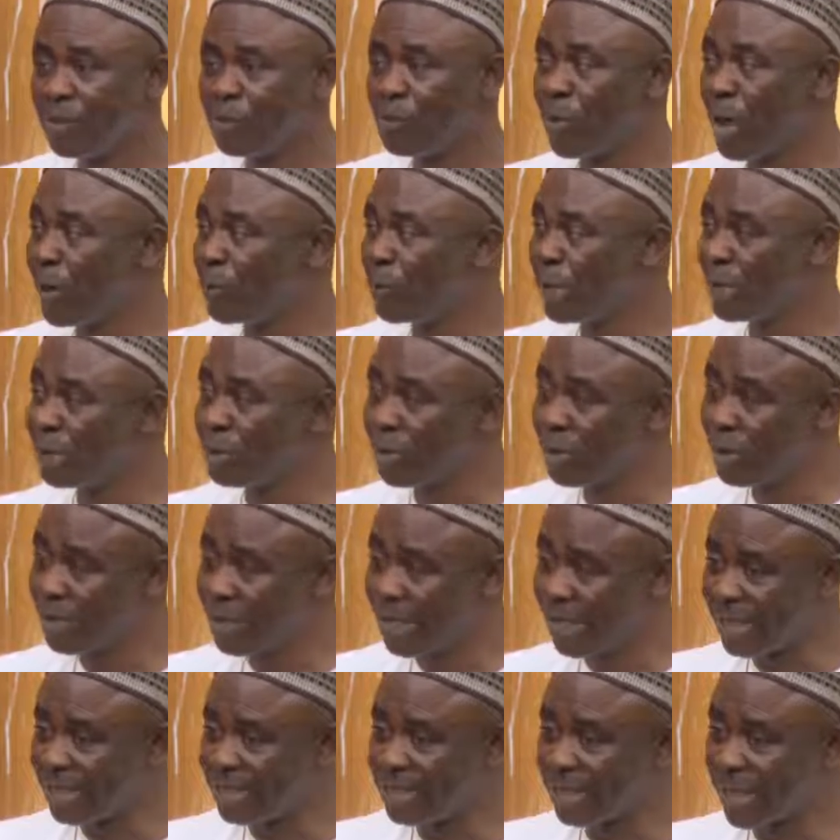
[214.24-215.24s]
When we do
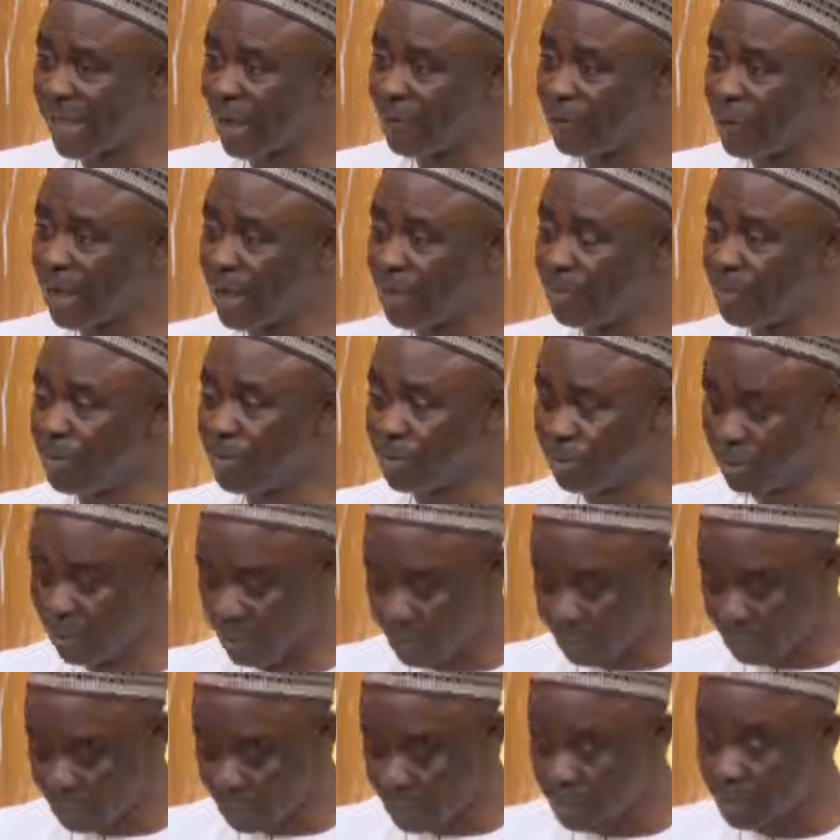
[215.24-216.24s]
this and we're able to
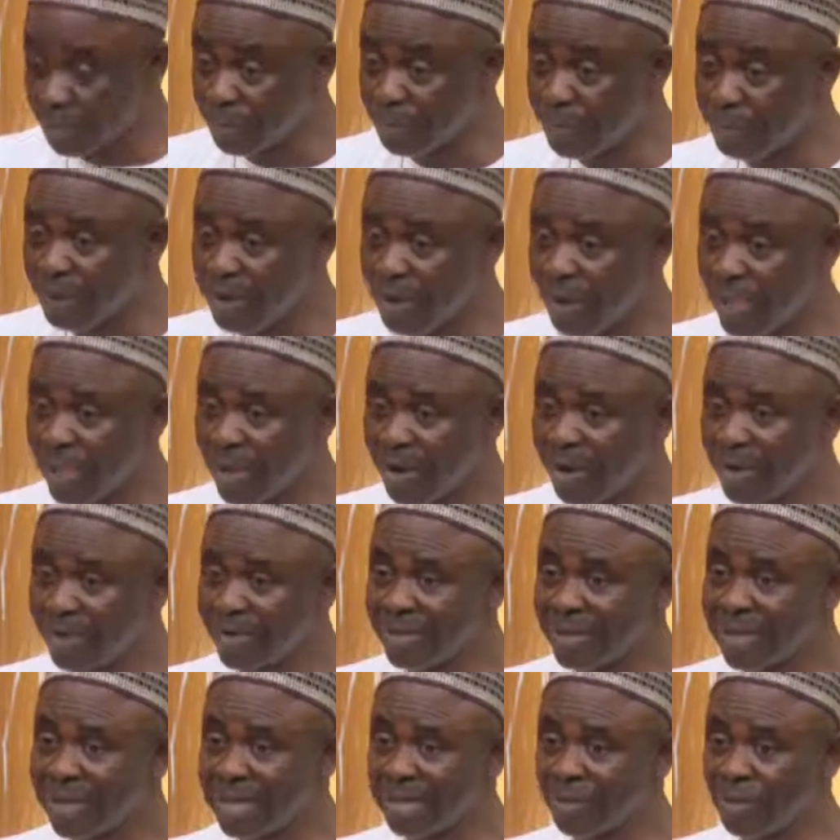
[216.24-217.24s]
improve
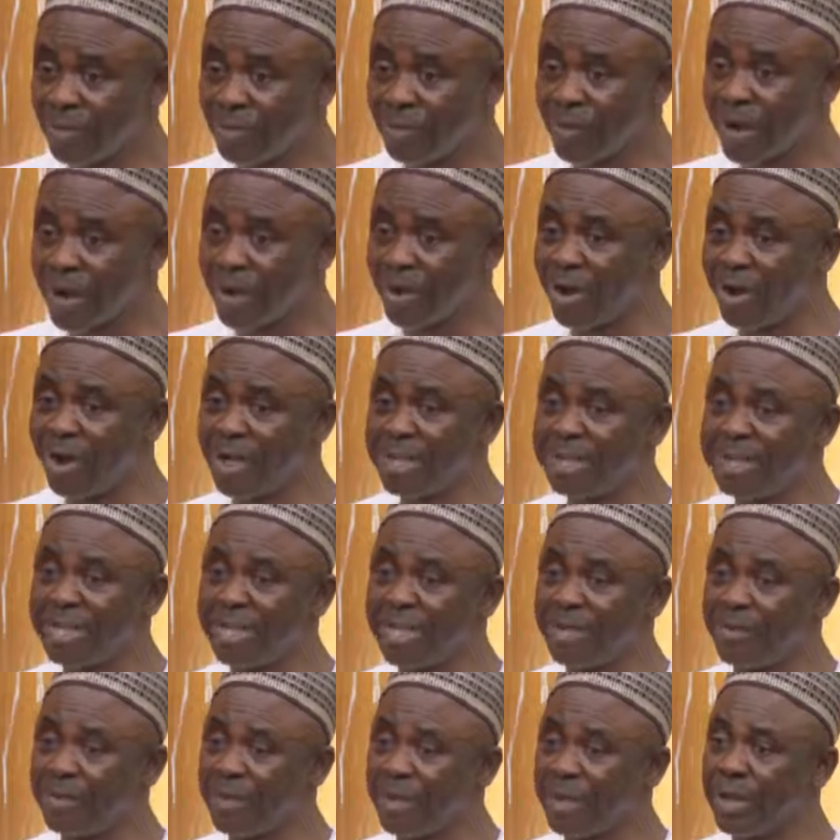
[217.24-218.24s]
on the overall
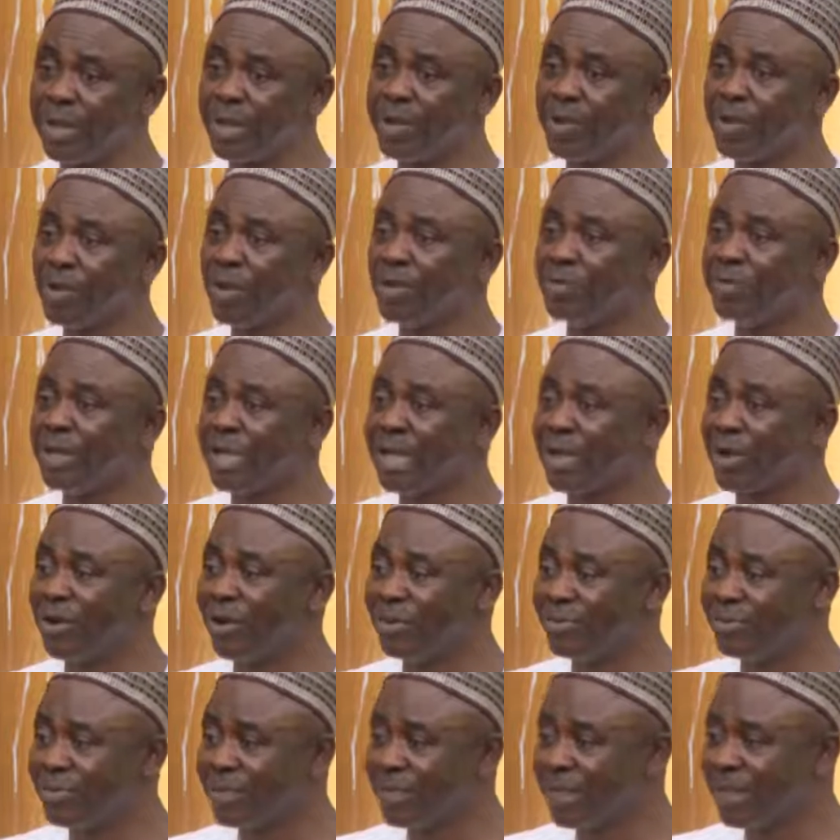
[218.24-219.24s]
GDP of the
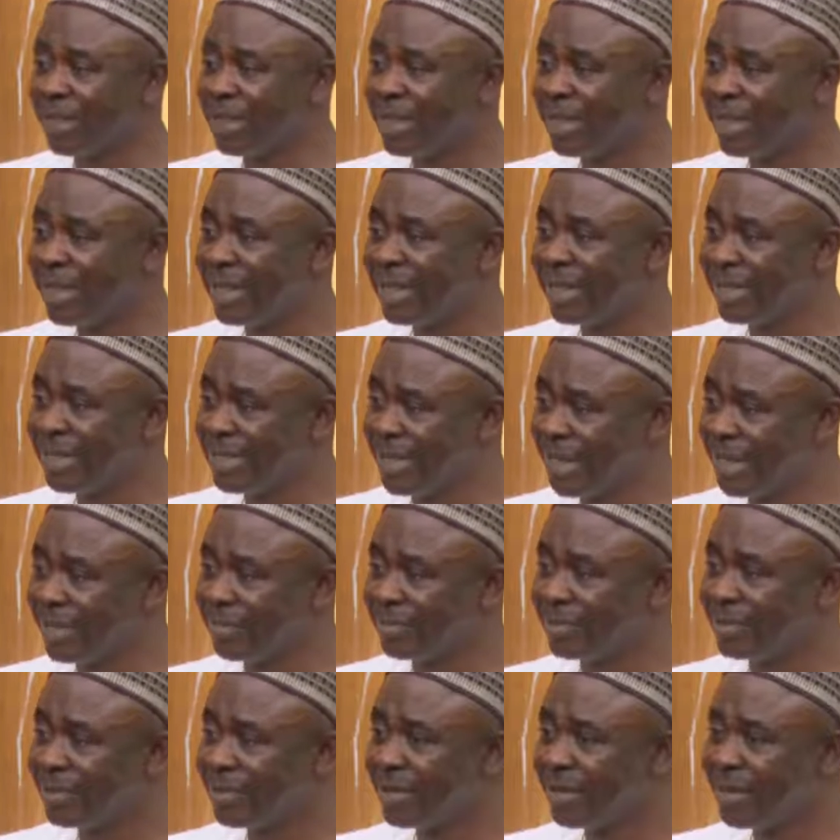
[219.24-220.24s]
country,
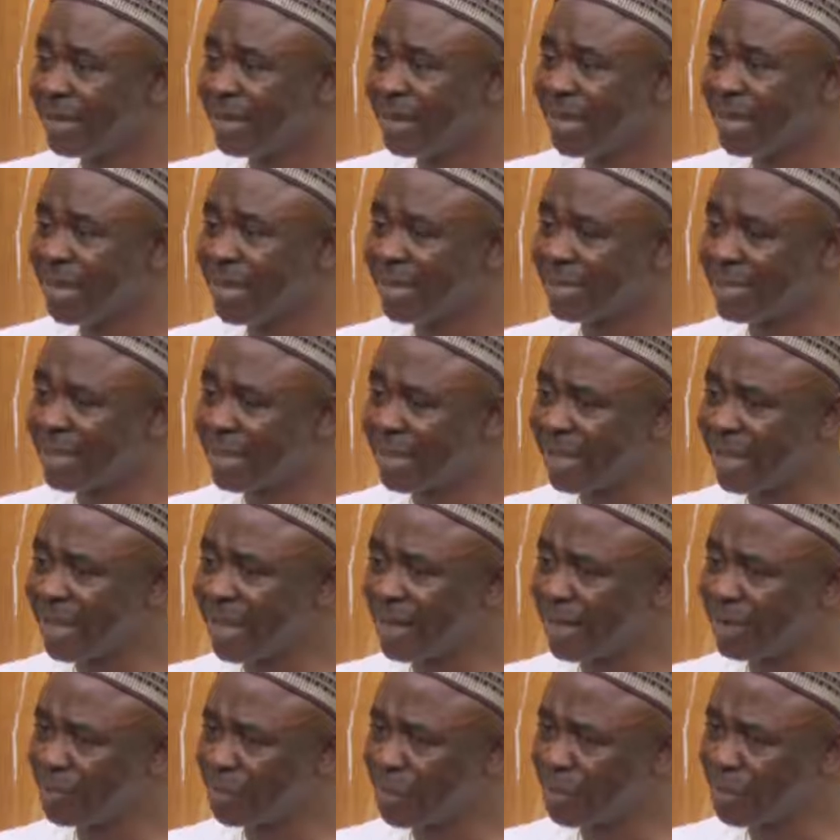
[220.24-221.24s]
then I think
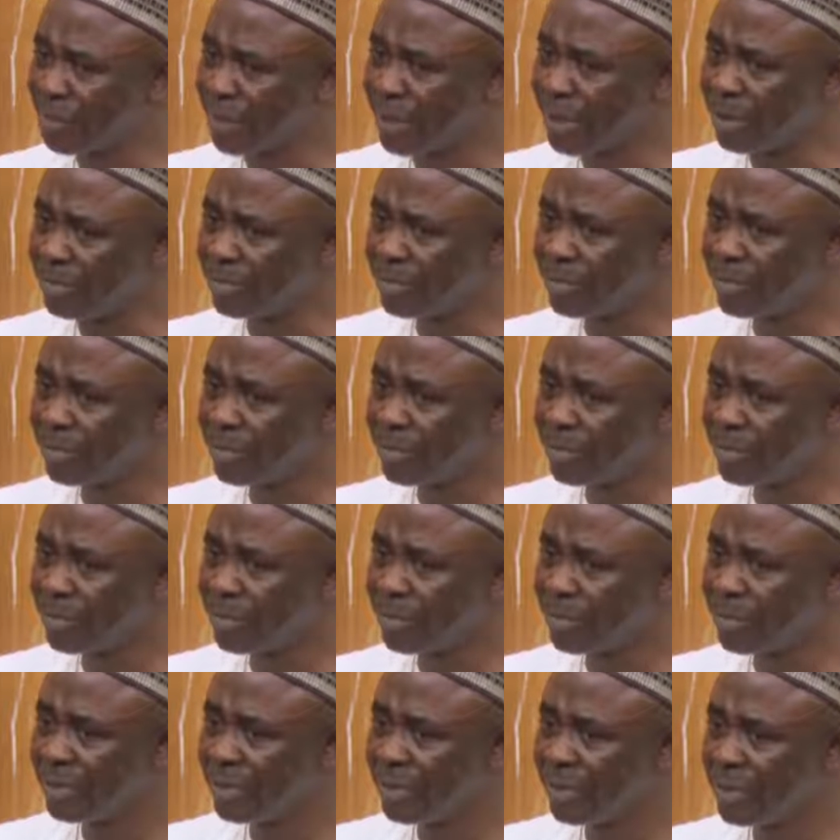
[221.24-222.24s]
our problem
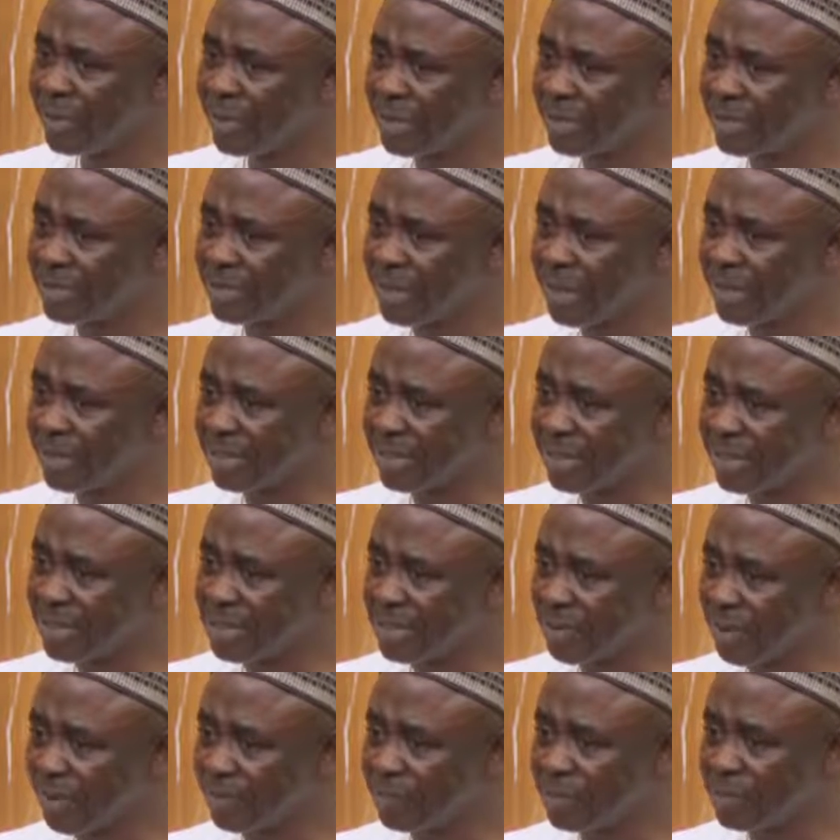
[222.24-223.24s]
is getting
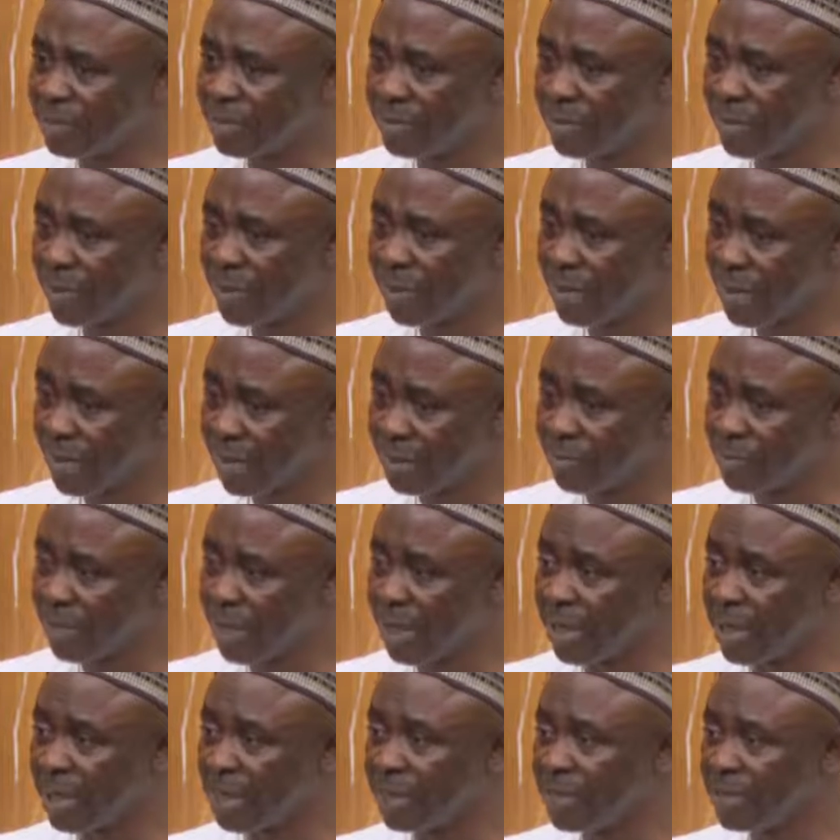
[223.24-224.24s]
solved
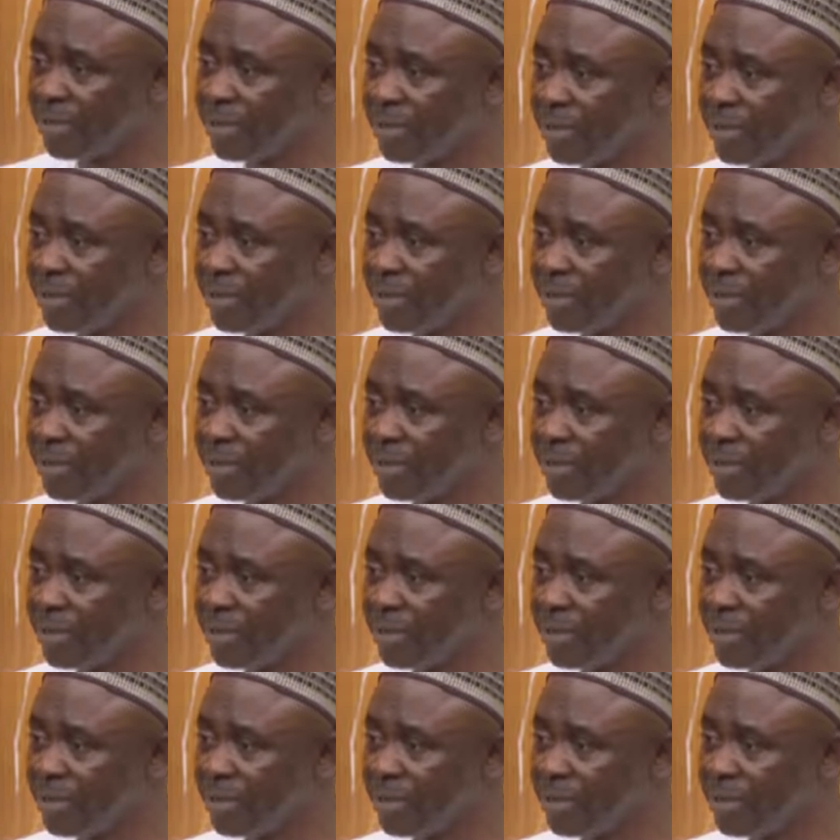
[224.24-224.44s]
gradually.